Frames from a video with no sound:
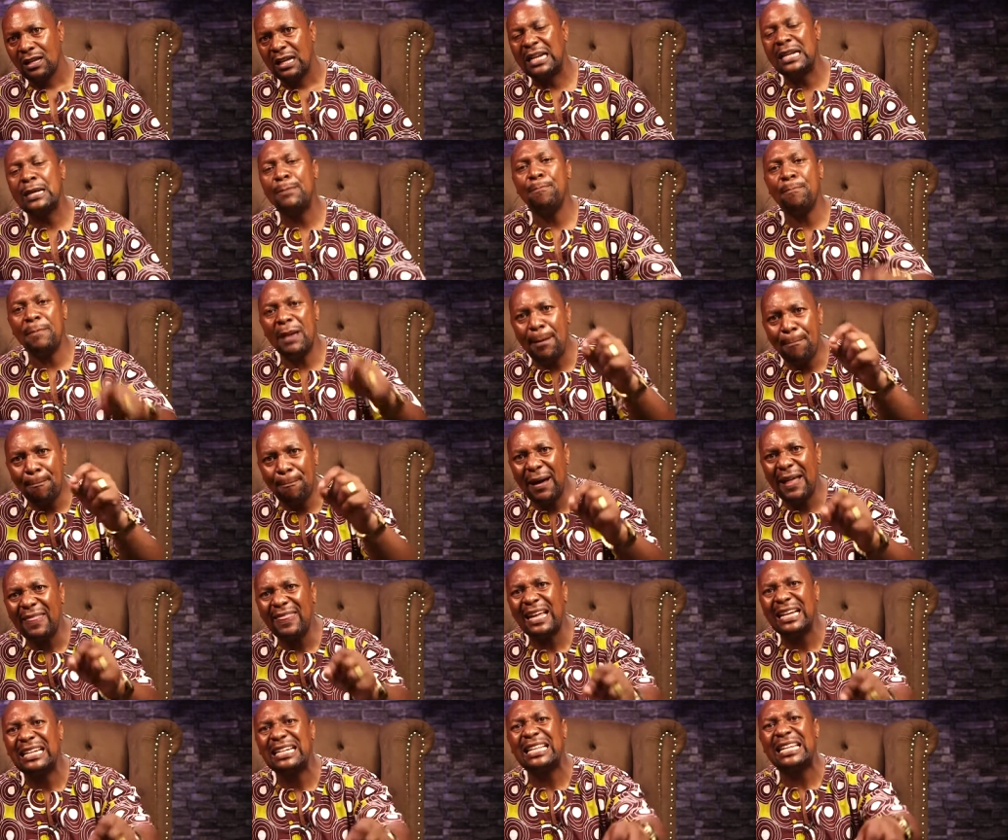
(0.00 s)

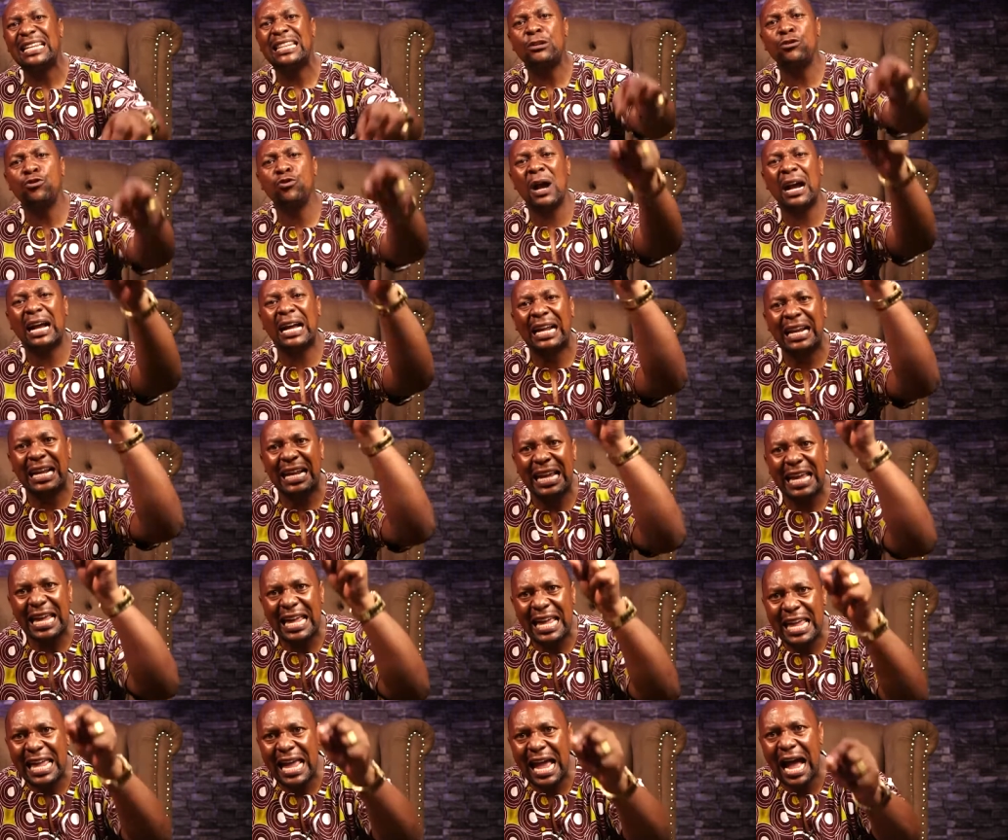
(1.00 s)
Remember that your gray
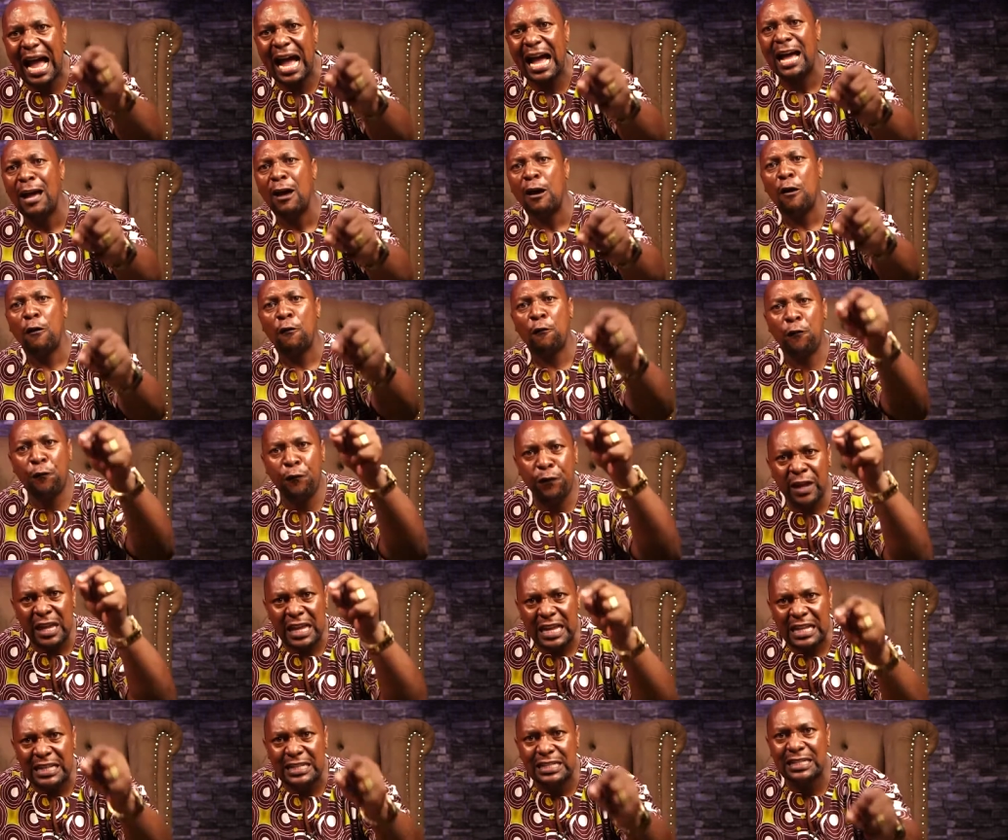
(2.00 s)
hair
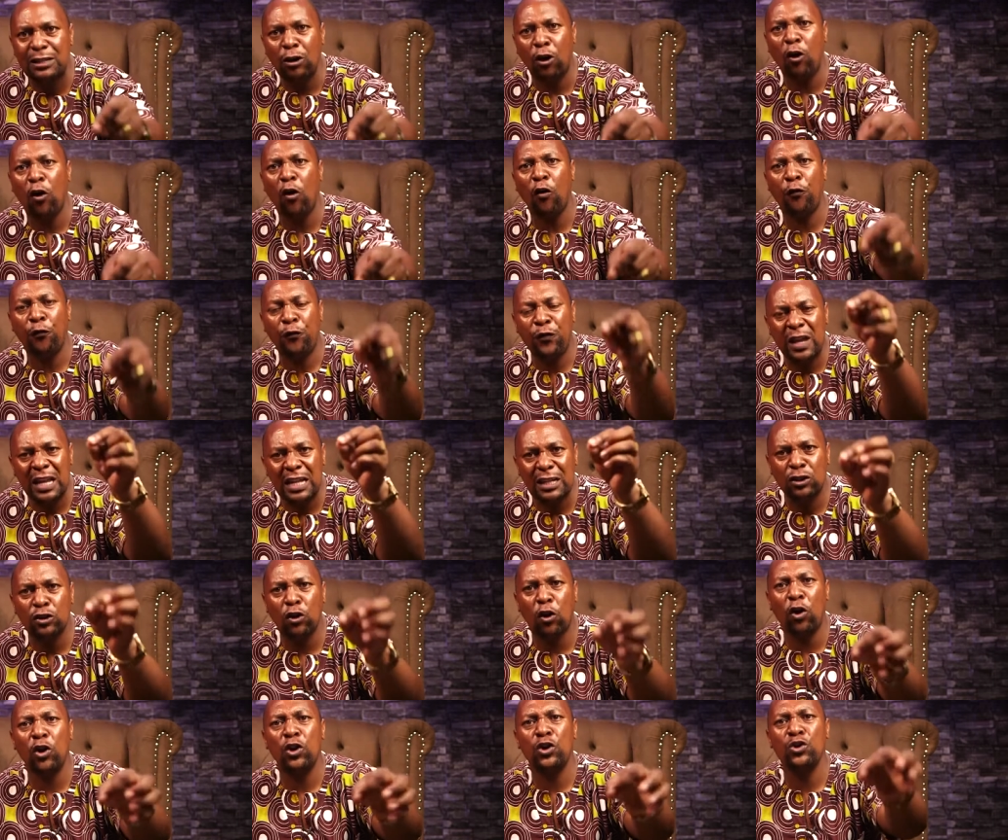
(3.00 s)
feeds or feeds
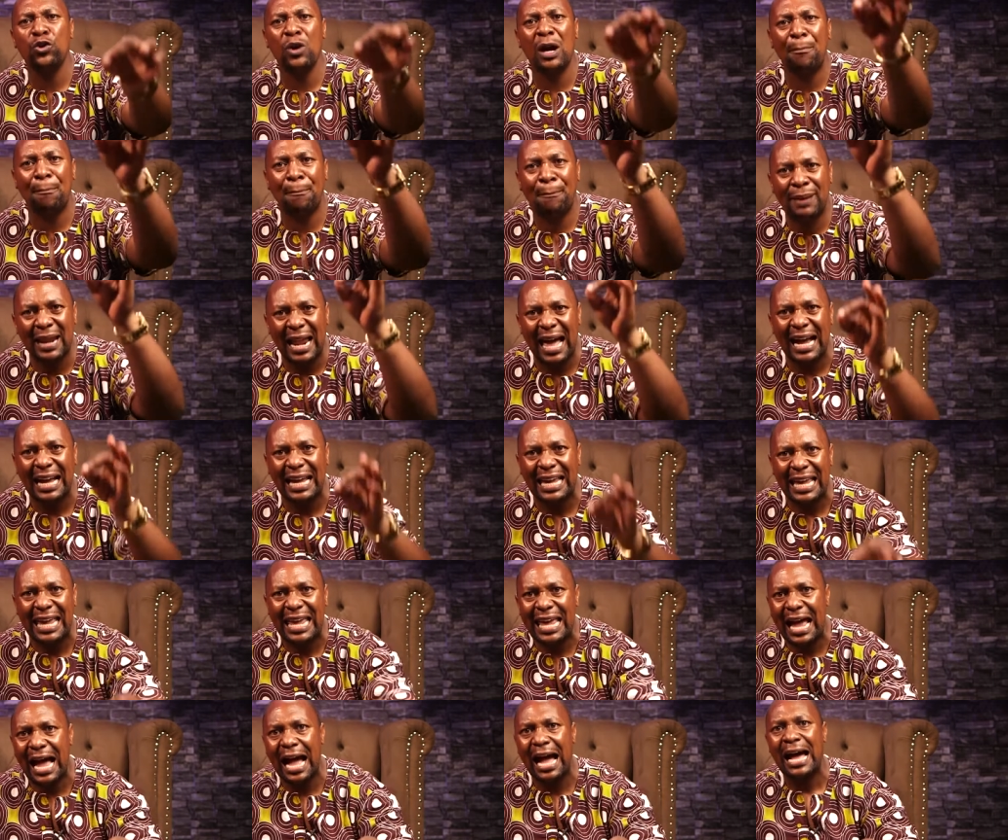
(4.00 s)
on your black
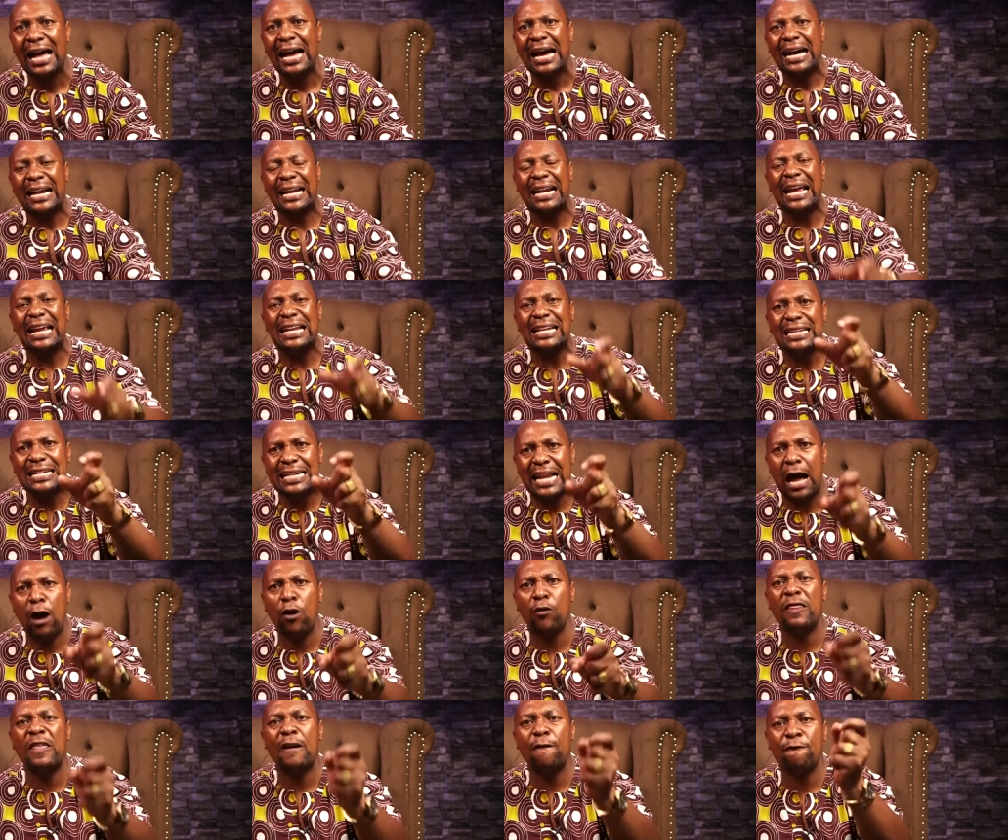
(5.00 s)
hair. Right
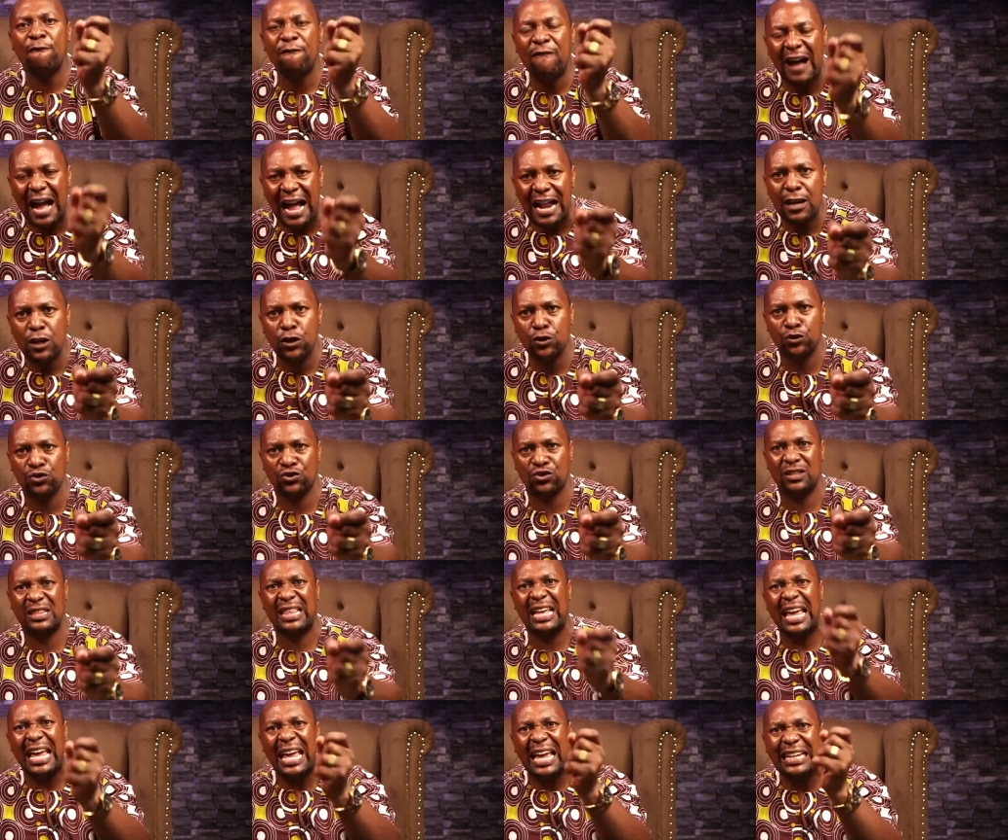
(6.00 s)
now, the values,
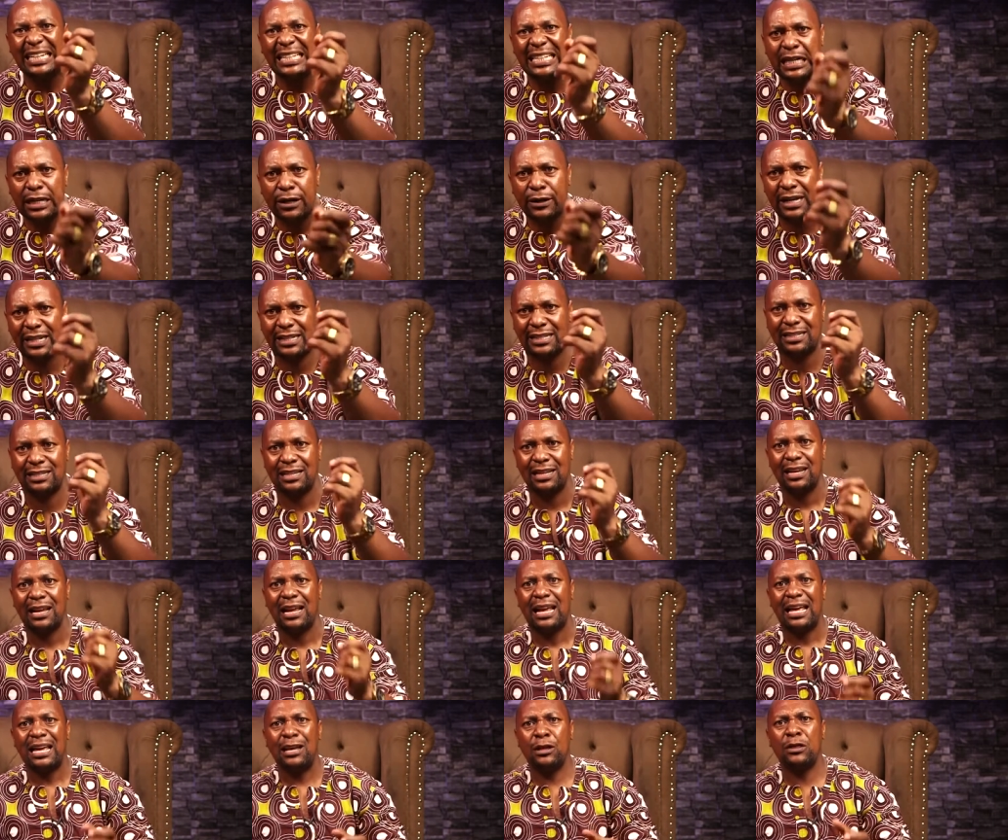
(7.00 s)
the etiquettes,
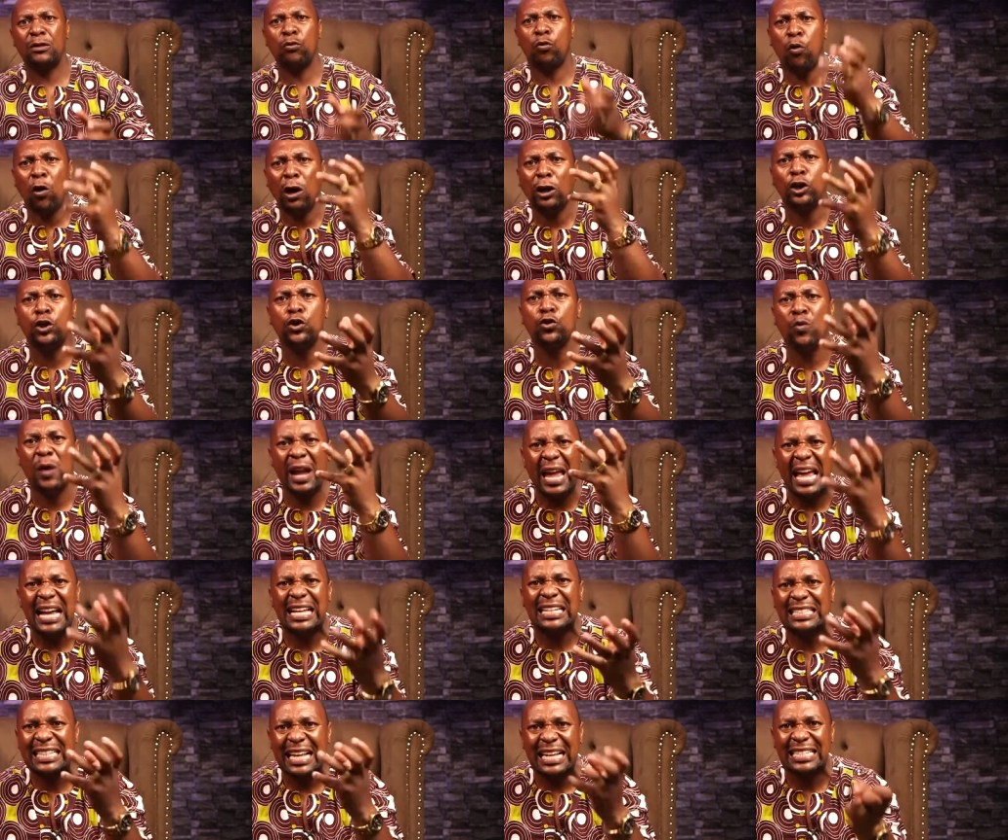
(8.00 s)
what you
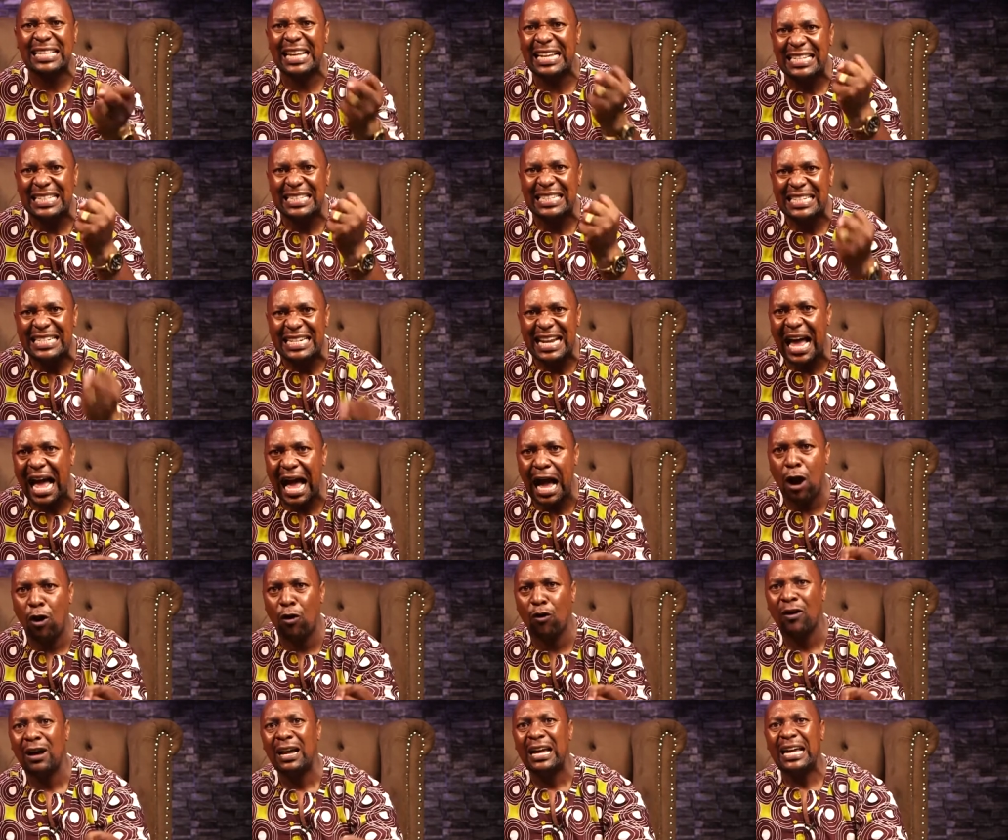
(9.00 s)
exercise
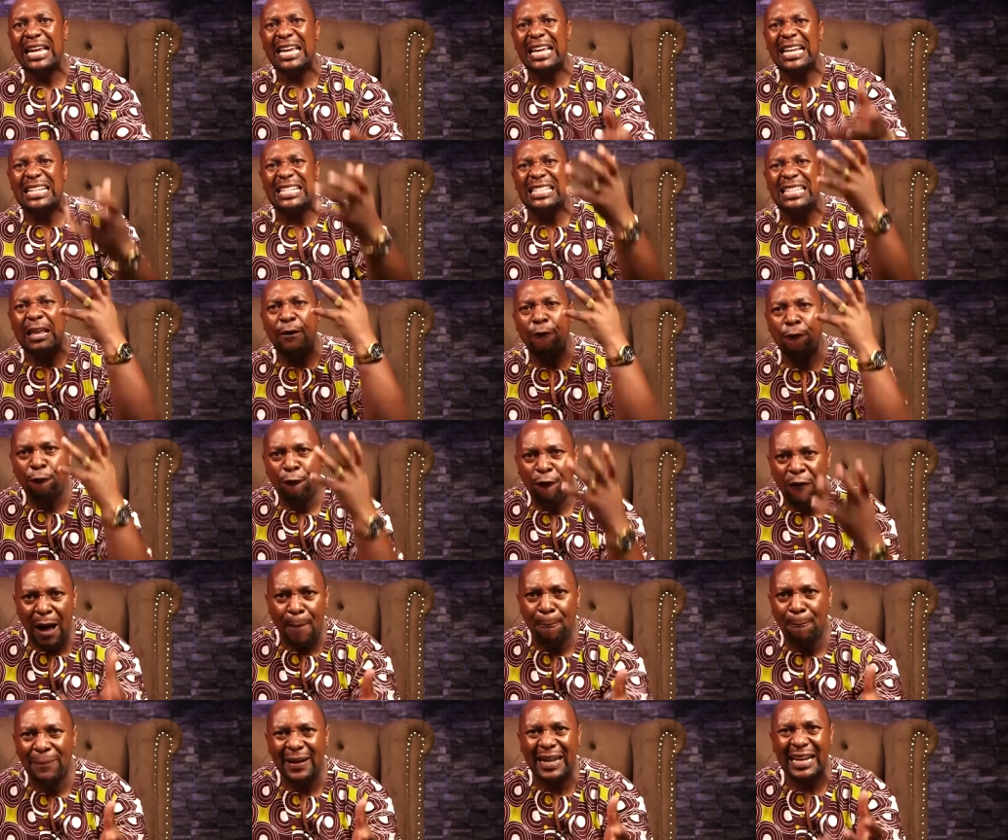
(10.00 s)
now is the
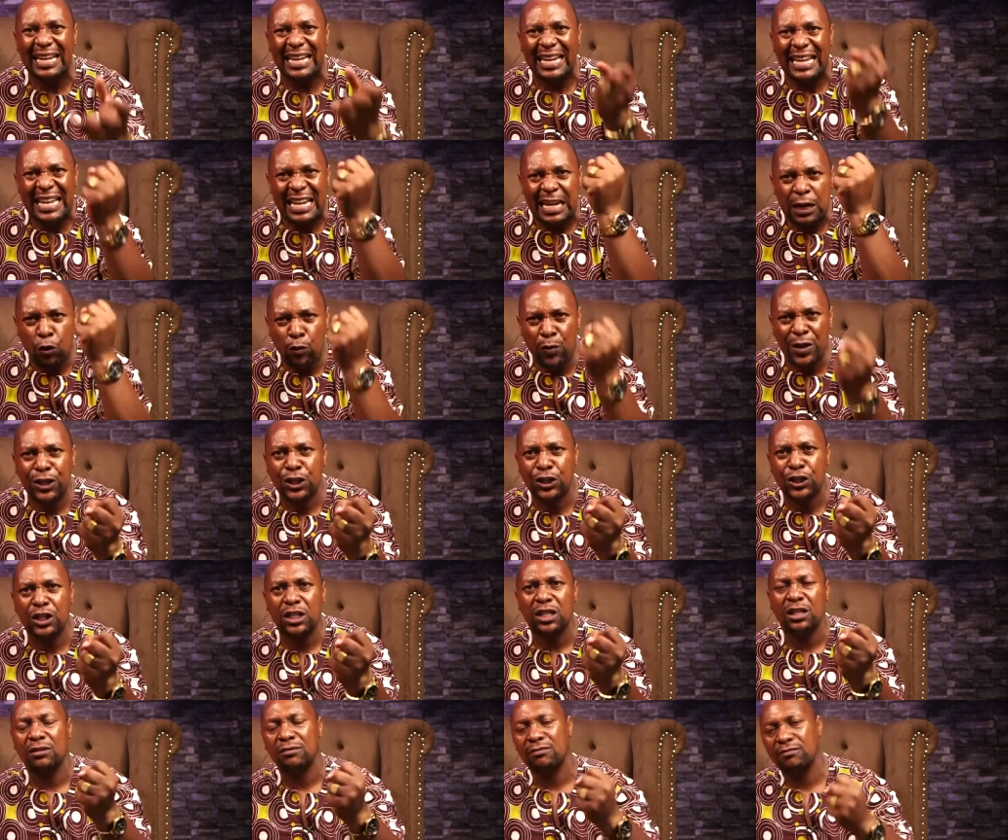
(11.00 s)
fabric in which